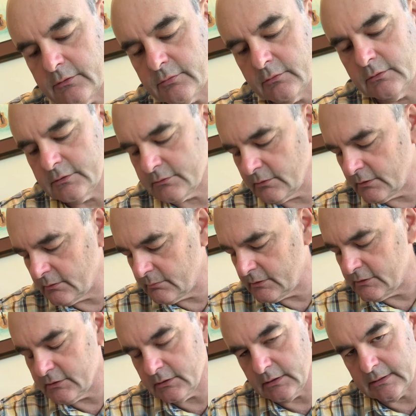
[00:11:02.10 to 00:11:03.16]
through the string
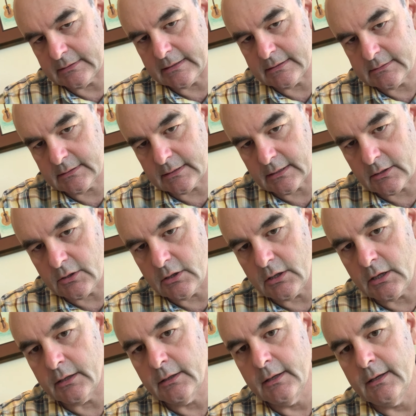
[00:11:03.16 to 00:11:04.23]
because it tends to get
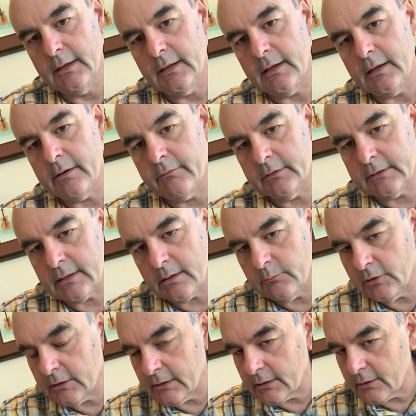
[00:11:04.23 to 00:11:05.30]
caught. Every time
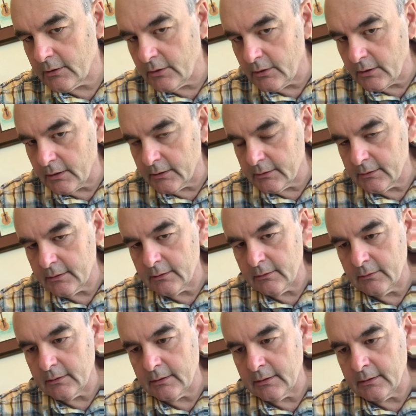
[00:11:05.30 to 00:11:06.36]
you get caught
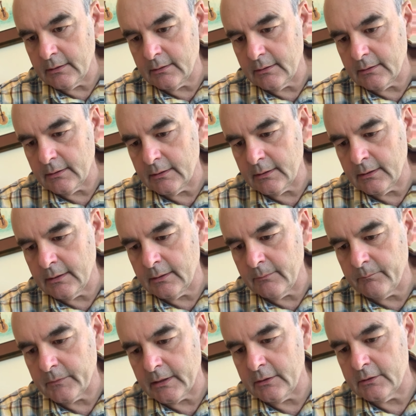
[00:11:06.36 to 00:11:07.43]
and
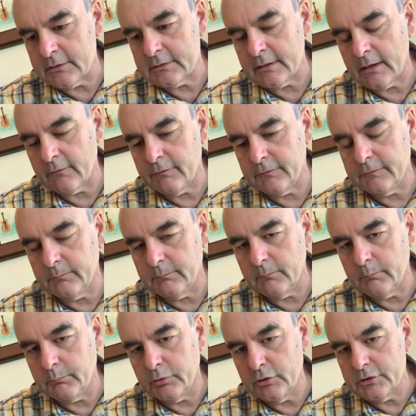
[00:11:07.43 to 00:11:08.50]
it's not
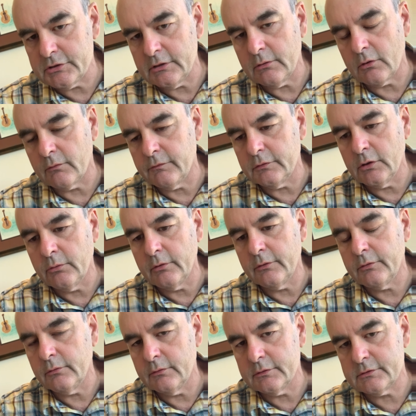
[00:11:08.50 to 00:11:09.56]
pushing or flowing
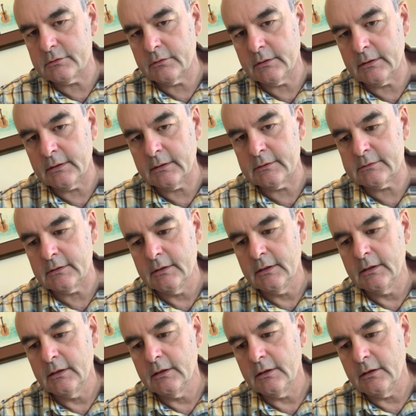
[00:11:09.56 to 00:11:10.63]
through the strings,
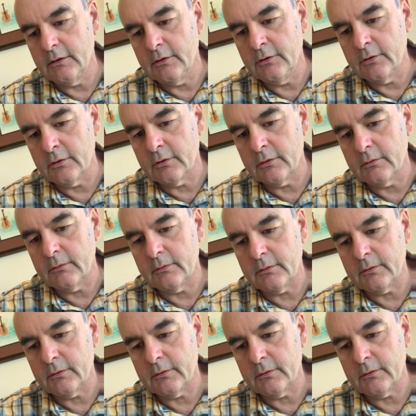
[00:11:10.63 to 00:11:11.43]
you